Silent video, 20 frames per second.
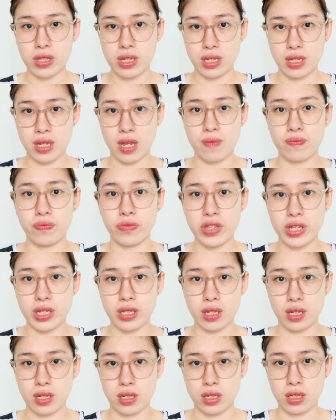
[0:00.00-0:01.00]
the same
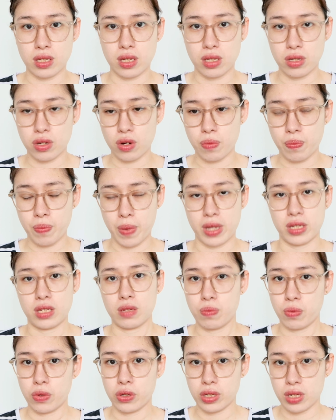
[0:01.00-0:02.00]
details in your
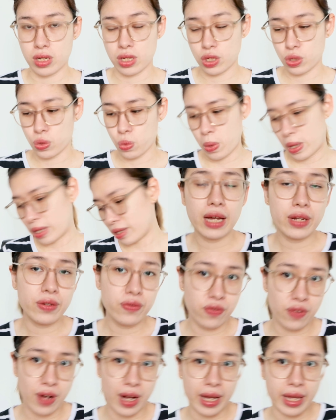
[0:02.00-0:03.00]
passport as well.
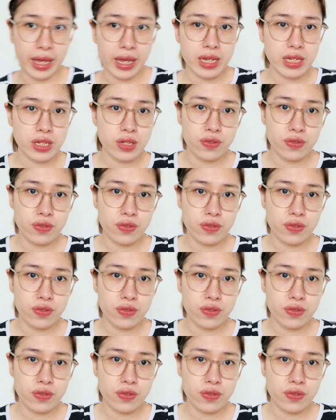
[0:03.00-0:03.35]
Advice: